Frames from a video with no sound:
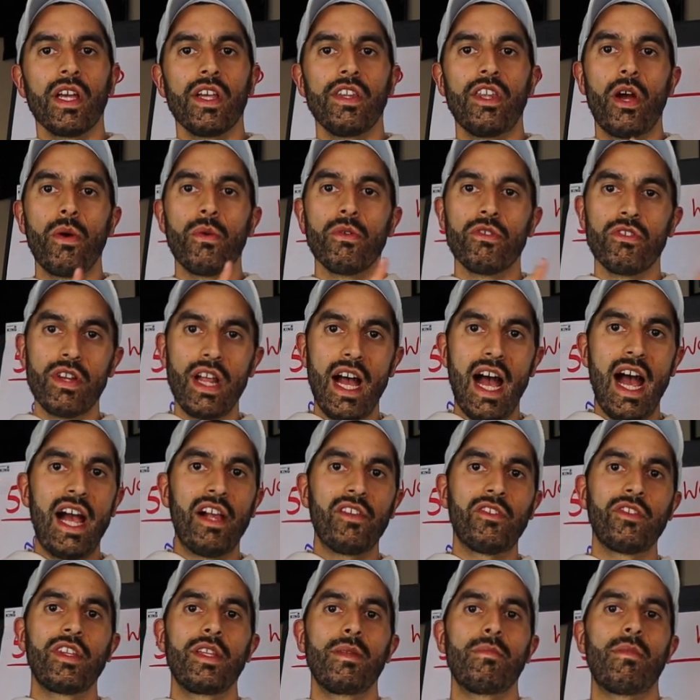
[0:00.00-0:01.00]
Now we should
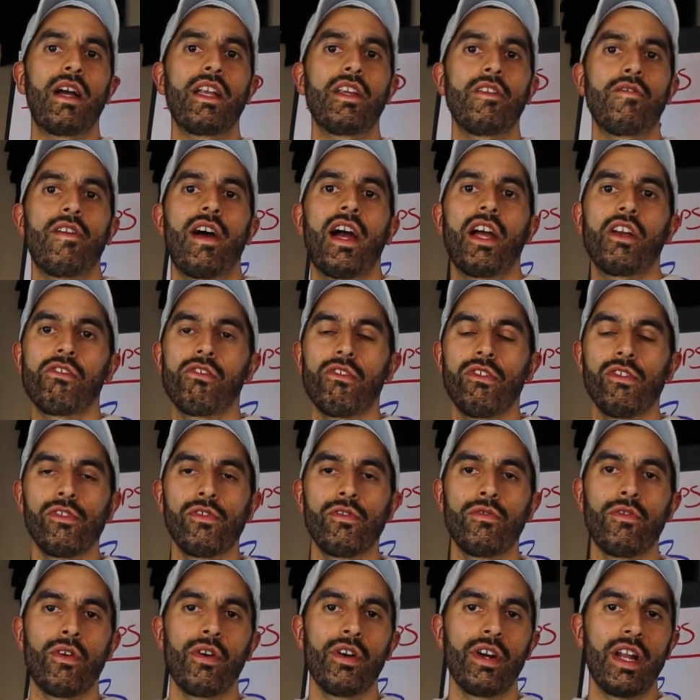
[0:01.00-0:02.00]
ask the
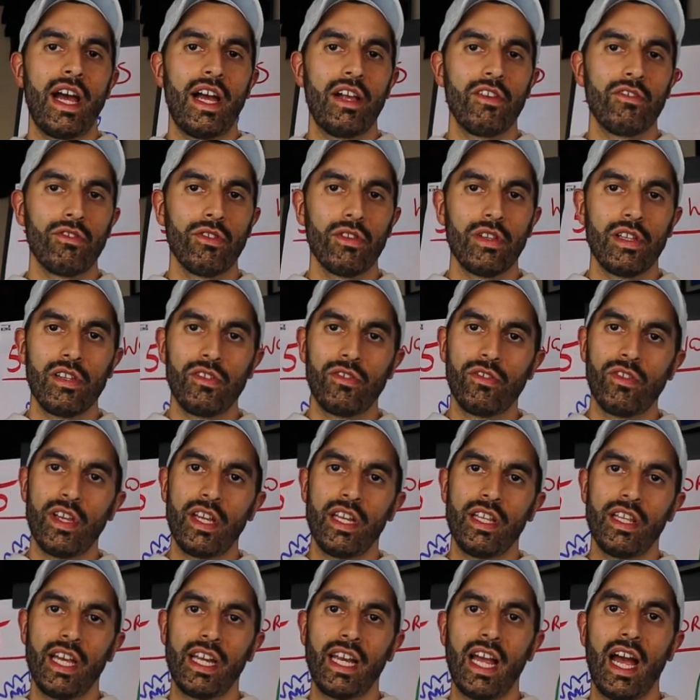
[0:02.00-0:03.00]
manufacturers for that. So let's
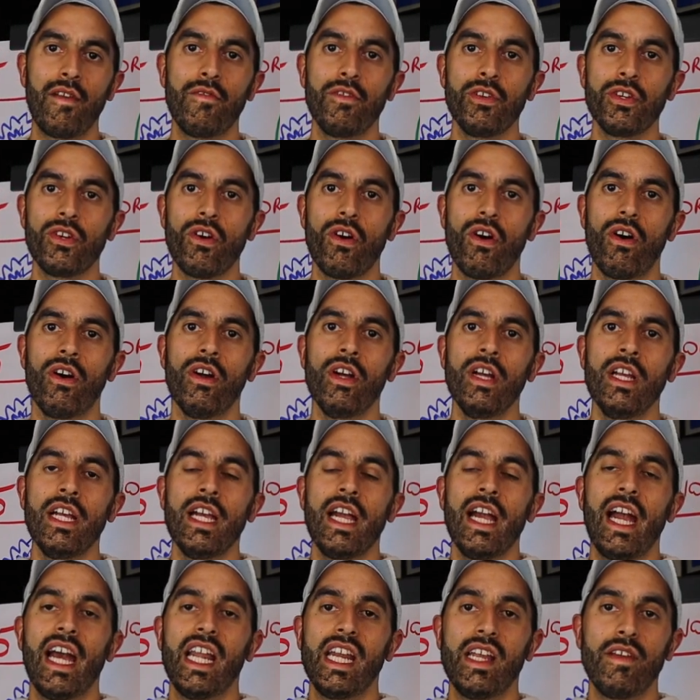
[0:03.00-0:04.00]
say, like, have you got
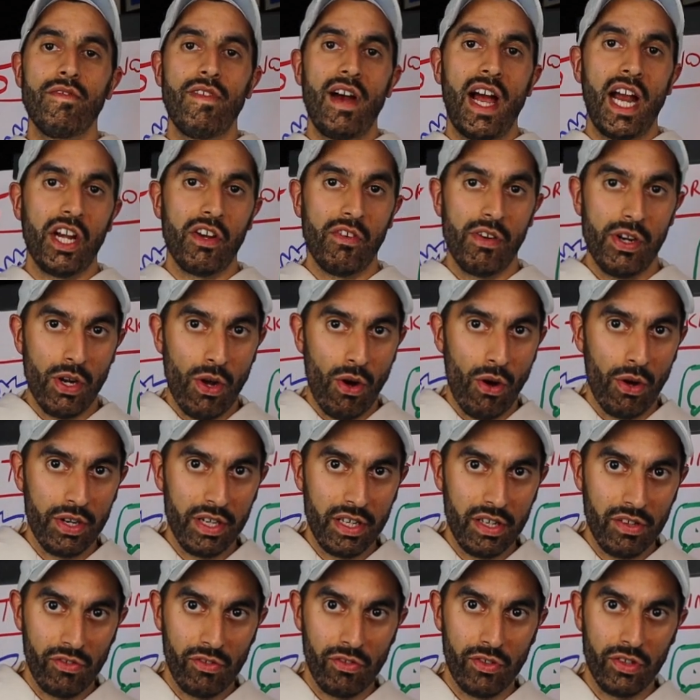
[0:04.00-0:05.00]
any factory
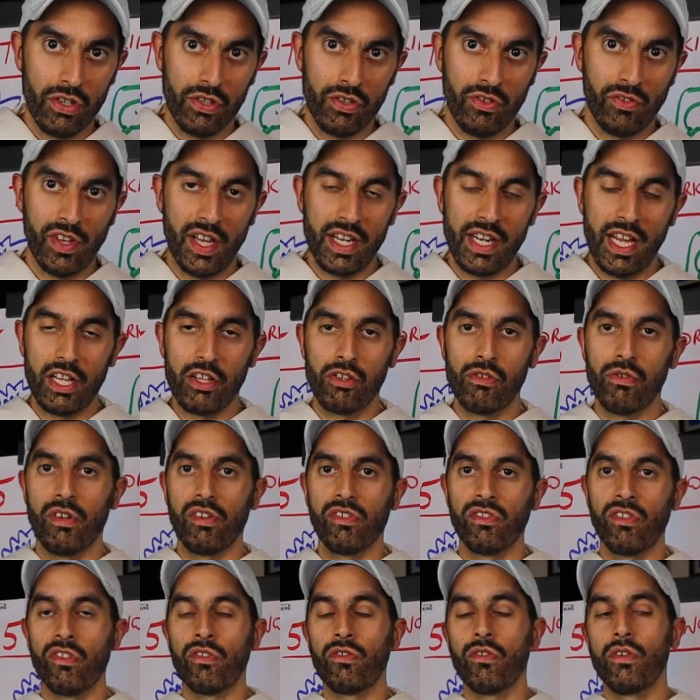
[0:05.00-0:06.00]
audits? Can you send that to
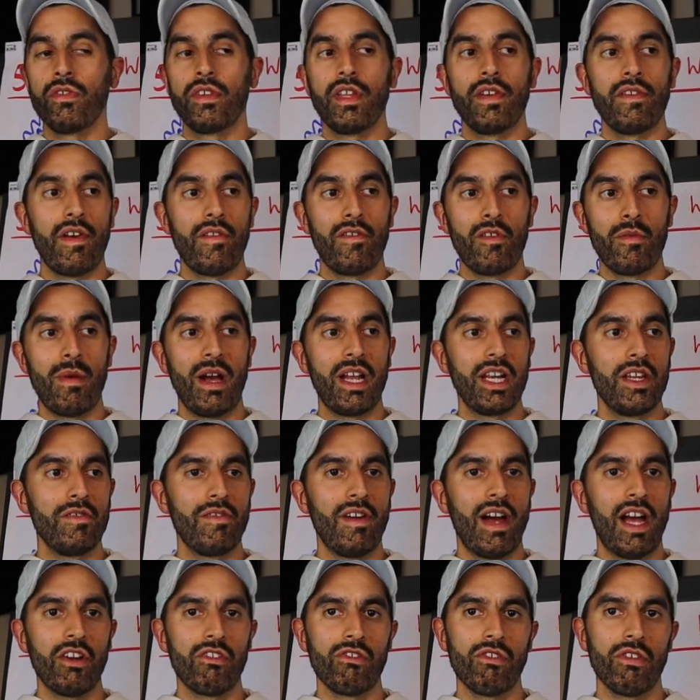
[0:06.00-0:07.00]
us? So if they've ever
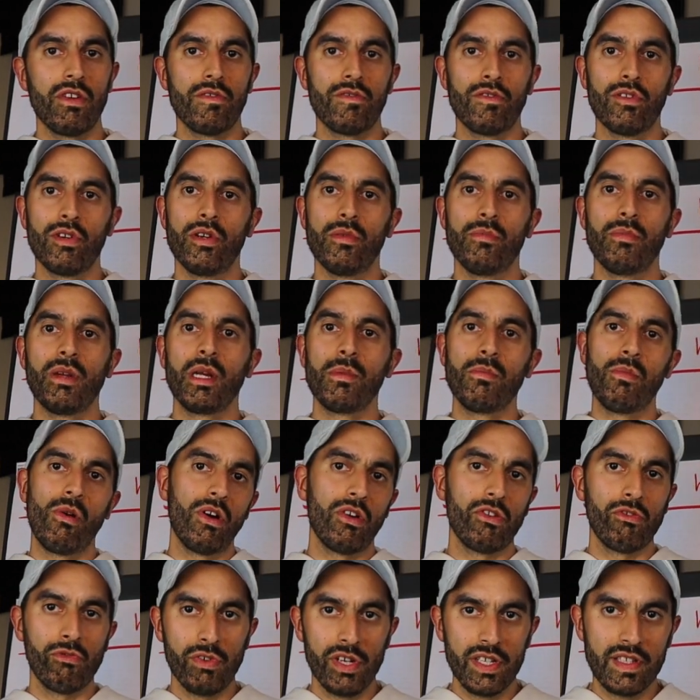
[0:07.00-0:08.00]
manufactured for a big
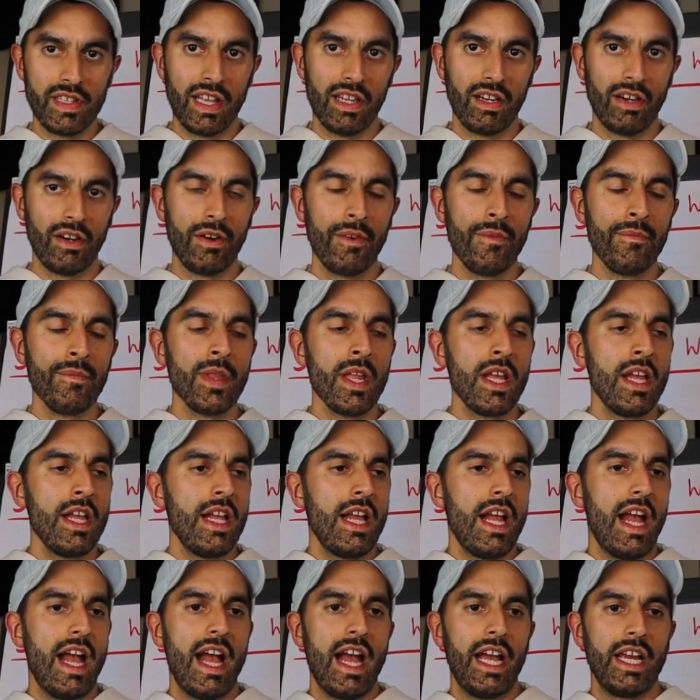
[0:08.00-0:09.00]
box retailer,
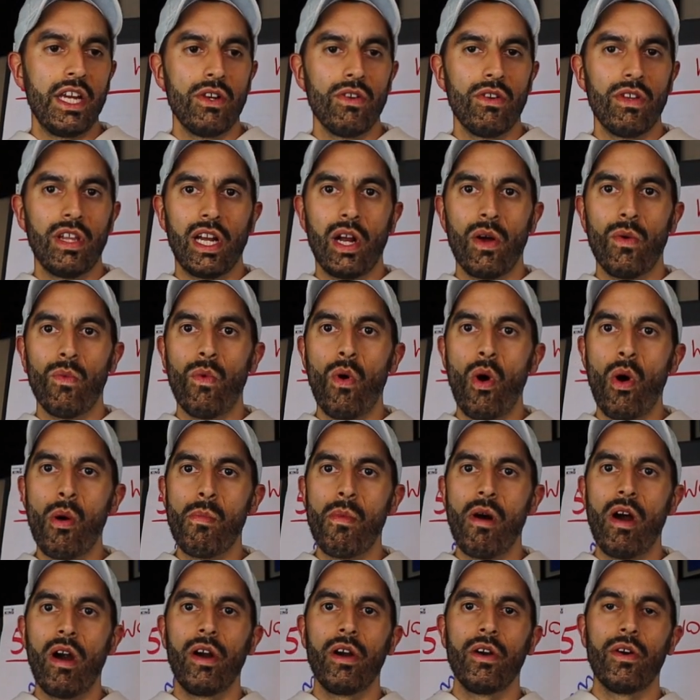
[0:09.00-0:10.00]
uh, you know, like a
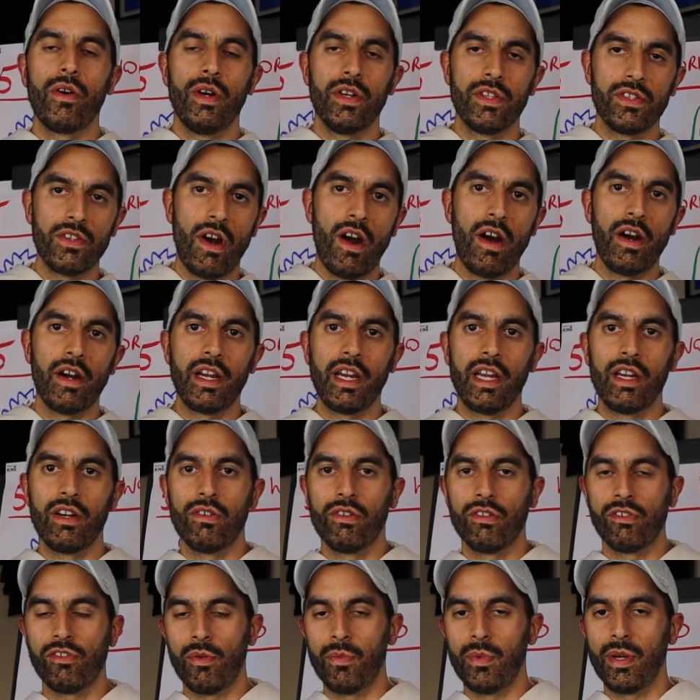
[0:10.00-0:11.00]
Walmart or a Target
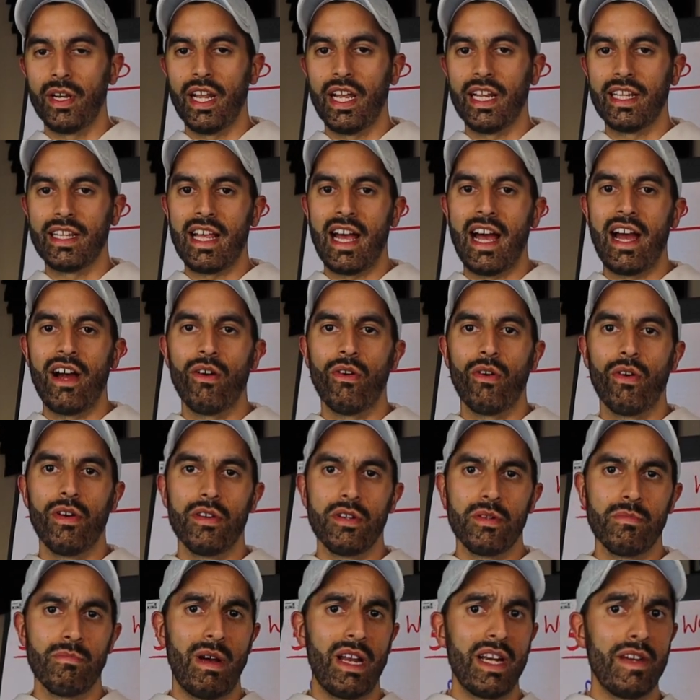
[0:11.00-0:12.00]
or someone like that,
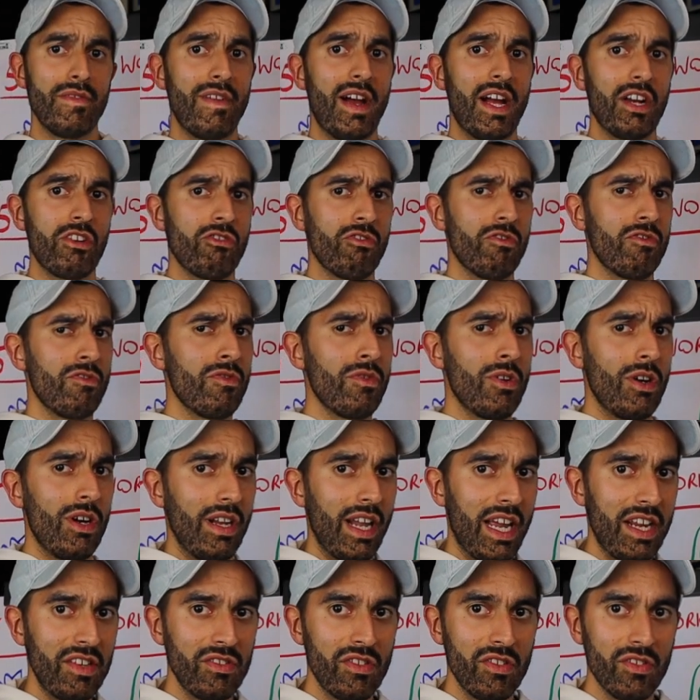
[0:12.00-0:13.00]
or manufactured for a
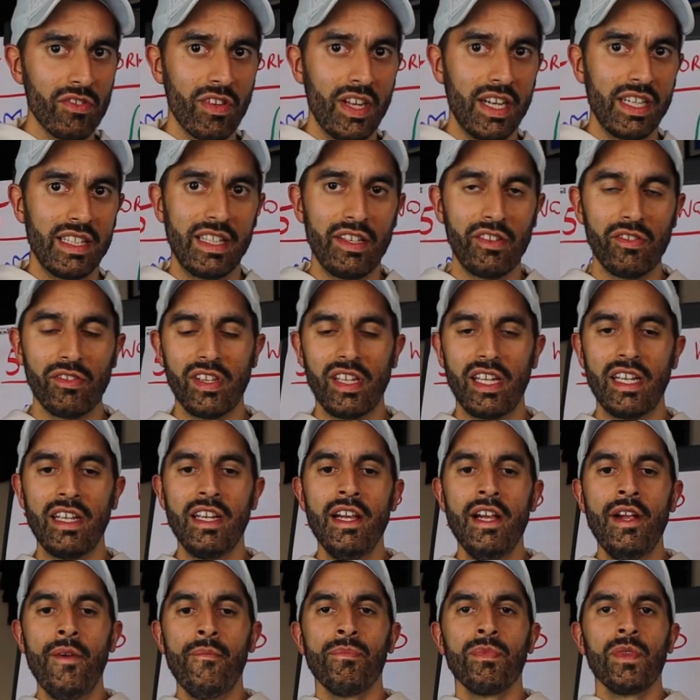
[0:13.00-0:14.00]
license like Disney,
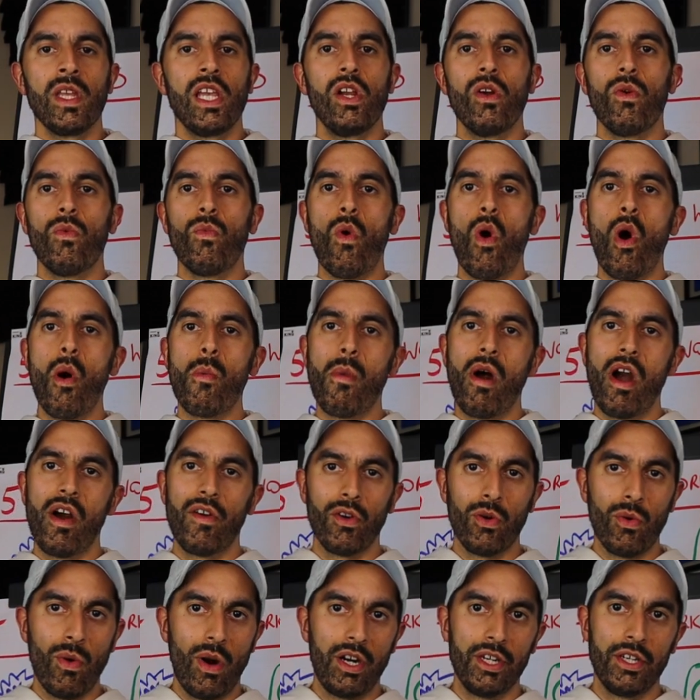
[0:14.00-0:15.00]
you know, Walmart
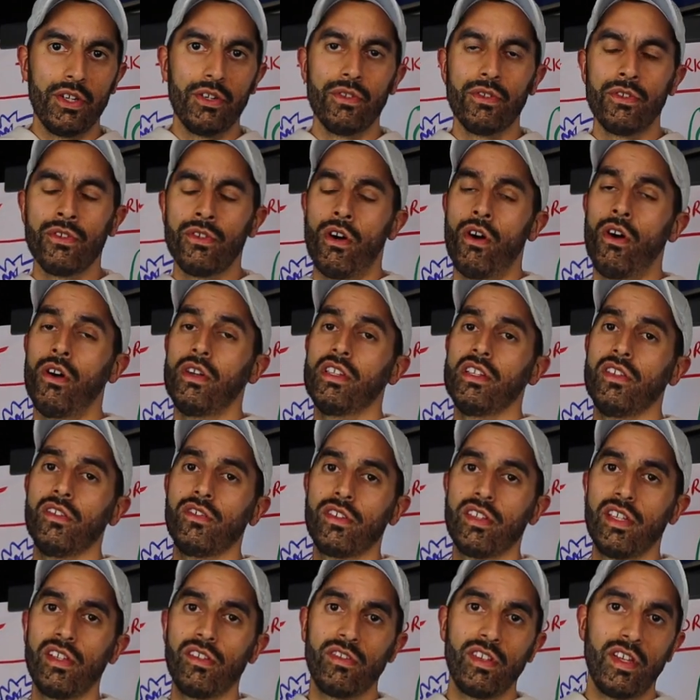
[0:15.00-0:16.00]
require their own
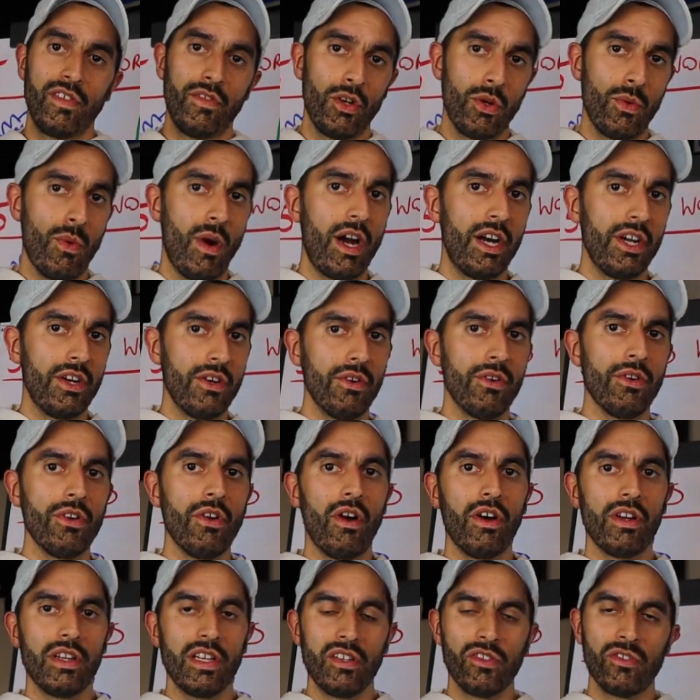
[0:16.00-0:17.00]
audits, Disney require their own
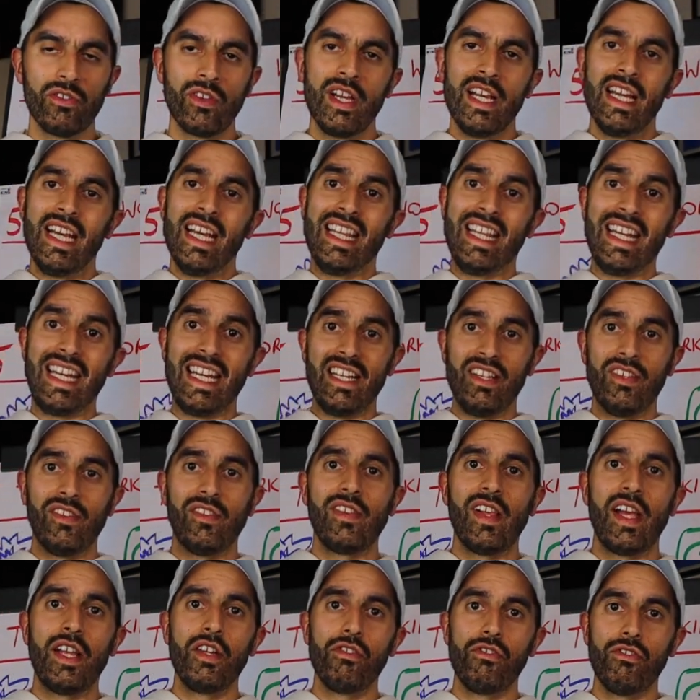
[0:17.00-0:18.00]
audits. They can
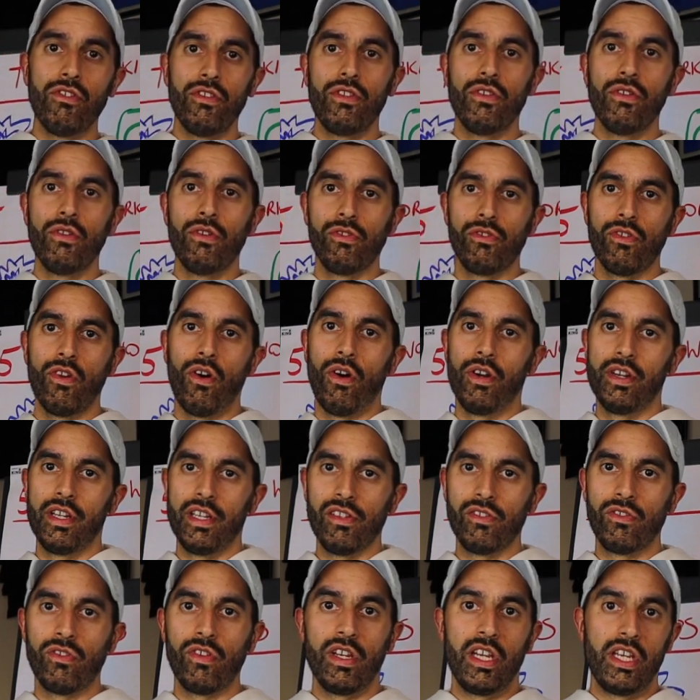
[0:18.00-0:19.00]
send you those
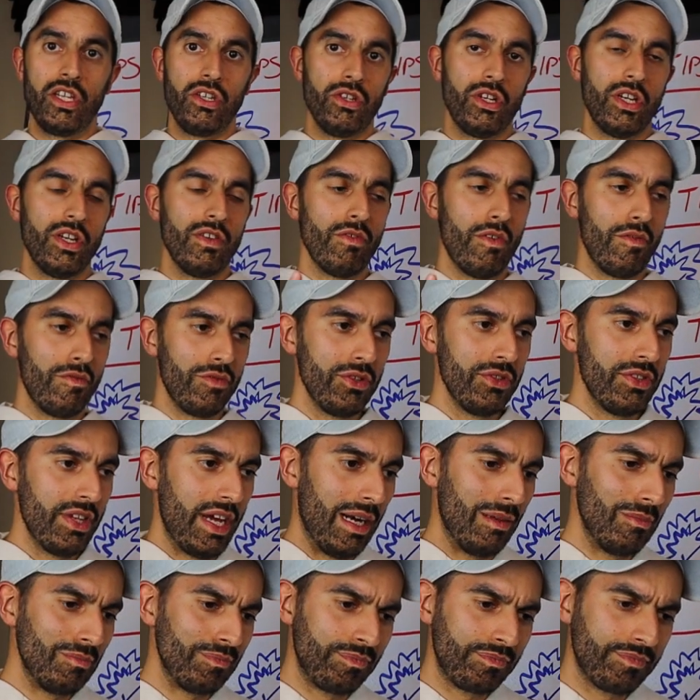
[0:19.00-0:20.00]
audits, and then you can review
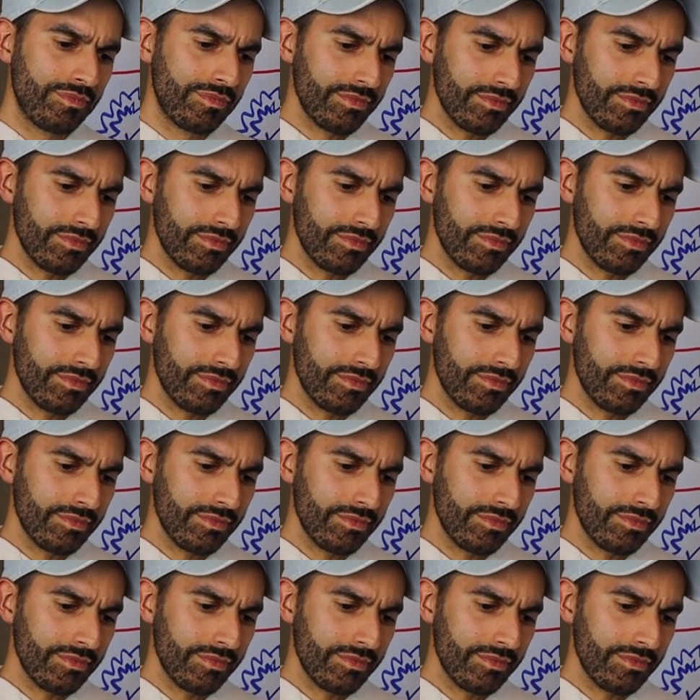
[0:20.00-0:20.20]
that.